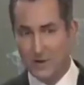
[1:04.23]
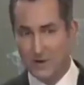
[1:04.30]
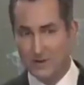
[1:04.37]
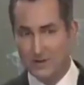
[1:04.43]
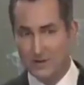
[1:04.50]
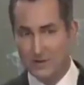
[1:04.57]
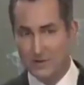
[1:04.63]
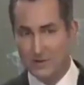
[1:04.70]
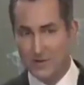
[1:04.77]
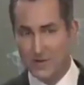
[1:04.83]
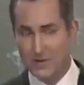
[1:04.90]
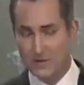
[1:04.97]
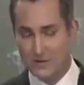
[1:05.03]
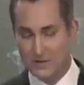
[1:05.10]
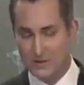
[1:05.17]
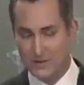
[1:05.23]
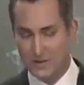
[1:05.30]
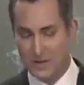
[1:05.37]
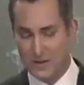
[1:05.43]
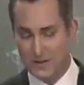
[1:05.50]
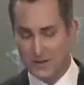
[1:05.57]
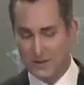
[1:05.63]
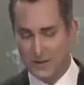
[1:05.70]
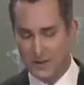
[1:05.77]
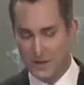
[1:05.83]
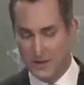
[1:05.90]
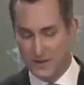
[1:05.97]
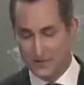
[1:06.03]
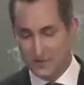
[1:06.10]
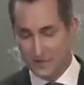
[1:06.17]
that we want to see those elections
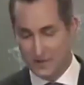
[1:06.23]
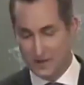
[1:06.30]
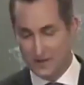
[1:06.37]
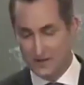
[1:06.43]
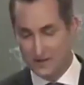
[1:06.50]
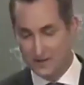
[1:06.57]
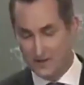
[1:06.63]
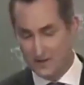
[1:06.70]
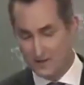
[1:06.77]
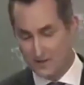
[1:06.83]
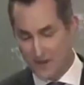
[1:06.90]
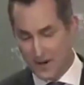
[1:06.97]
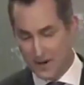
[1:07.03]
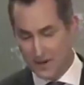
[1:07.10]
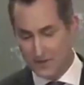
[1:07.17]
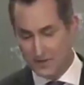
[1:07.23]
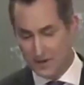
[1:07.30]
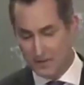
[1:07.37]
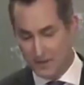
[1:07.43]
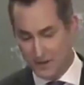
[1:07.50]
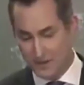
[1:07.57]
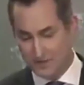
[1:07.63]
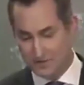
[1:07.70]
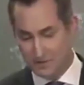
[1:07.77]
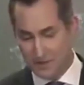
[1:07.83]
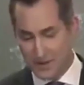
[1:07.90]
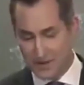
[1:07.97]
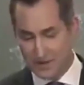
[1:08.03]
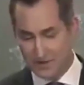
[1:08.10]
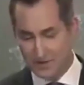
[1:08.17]
conducted in a free, fair, and
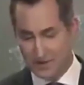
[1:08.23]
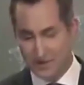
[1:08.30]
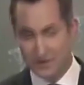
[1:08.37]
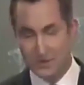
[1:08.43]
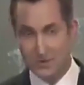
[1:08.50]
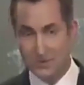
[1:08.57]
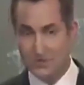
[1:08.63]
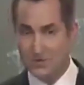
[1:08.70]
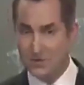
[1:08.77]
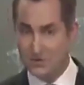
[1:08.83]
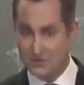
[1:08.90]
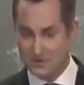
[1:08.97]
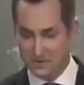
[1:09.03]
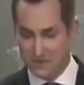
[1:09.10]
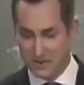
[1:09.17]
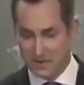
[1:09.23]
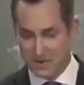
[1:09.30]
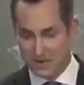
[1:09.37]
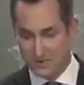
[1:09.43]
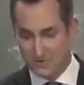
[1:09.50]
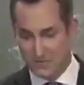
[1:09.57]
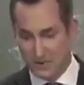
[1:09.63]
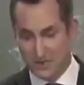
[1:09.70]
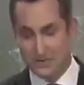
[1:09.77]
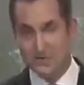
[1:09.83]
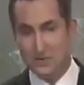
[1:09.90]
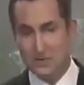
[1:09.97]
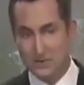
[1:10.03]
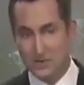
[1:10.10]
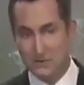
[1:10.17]
peaceful manner that includes freedom of expression,
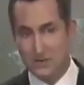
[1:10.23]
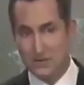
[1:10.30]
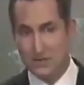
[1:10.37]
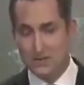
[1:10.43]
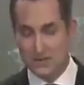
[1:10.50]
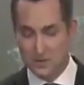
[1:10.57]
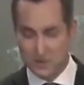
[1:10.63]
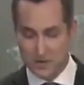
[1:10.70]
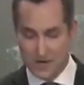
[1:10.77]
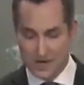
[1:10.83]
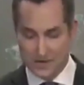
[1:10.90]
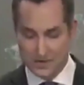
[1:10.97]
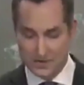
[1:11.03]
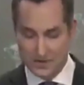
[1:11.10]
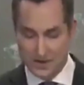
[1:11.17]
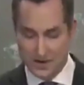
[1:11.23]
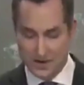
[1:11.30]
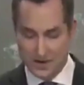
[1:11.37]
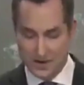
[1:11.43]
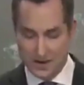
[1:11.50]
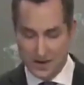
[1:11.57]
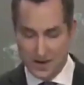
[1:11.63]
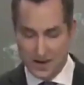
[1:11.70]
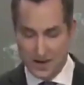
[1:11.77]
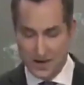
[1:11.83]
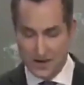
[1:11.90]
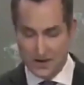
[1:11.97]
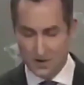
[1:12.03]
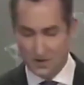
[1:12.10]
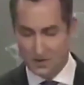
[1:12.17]
peaceful assembly and association,
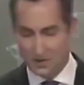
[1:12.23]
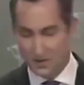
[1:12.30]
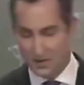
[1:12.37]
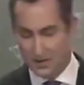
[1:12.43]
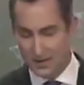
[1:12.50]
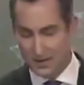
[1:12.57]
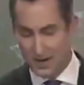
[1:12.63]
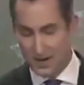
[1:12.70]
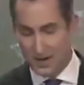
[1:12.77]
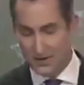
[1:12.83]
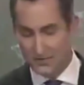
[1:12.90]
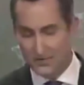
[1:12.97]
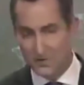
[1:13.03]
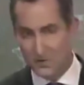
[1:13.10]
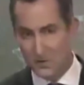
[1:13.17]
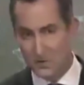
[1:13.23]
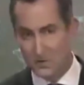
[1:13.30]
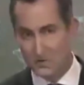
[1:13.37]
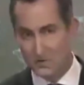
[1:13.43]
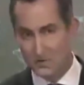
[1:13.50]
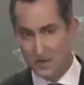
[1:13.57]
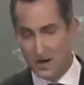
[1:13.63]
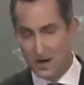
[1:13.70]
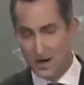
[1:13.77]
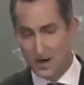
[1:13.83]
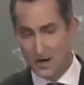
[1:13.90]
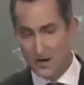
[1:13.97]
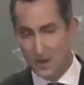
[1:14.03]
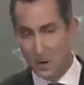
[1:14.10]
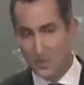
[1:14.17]
uh, and ultimately a full,
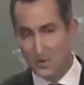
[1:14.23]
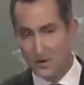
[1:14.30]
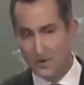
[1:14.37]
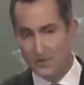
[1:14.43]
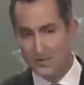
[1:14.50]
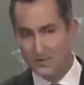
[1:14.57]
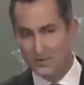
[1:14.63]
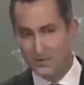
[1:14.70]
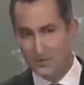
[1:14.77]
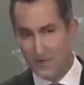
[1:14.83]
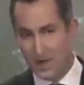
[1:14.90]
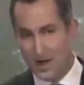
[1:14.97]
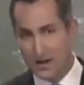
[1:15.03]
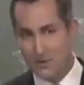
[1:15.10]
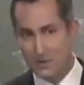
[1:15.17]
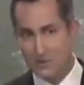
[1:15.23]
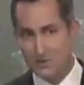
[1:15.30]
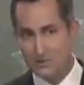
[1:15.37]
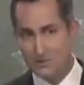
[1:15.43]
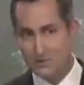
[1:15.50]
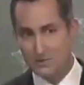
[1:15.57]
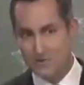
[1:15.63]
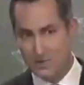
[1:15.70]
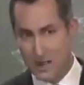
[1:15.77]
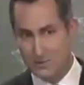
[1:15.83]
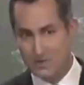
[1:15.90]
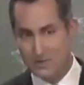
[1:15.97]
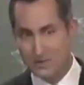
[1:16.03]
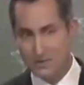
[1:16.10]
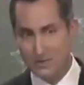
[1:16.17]
uh, open, reliable,
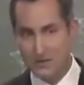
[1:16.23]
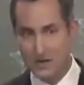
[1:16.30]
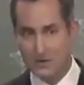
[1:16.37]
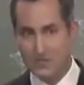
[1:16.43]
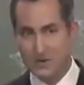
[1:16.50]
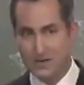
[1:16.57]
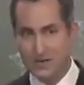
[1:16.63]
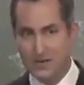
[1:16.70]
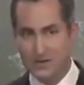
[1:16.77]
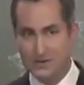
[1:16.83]
vibrant democratic